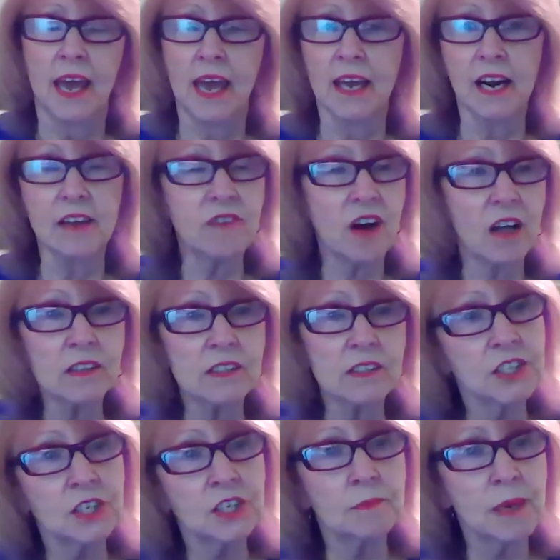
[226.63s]
and I
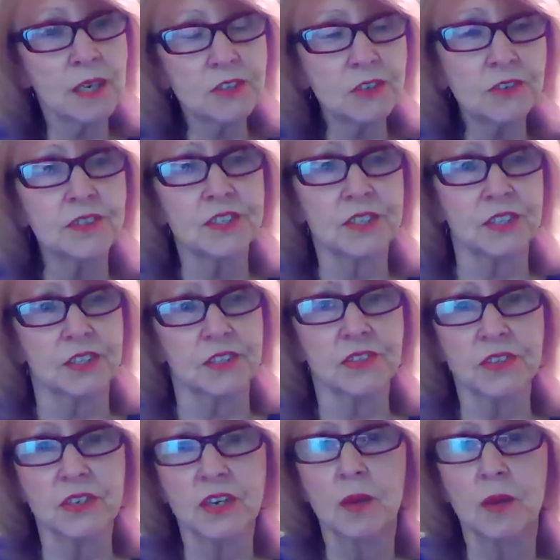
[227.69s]
volunteered my
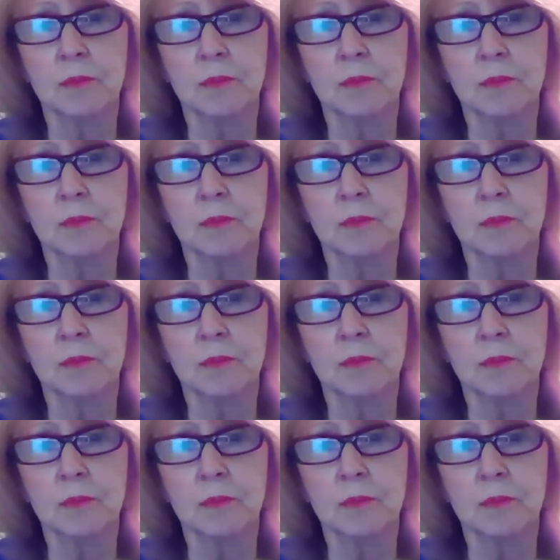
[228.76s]
services